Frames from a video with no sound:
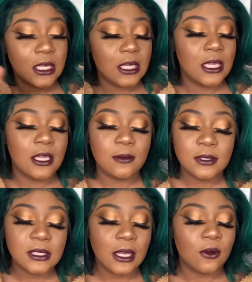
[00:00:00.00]
it was
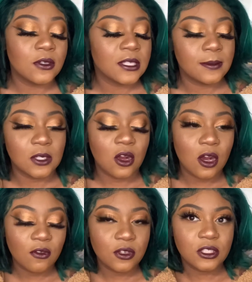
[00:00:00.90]
like all types of
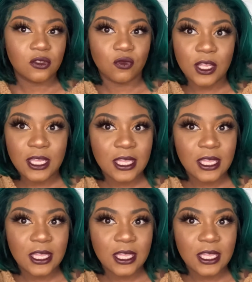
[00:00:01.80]
orange, red,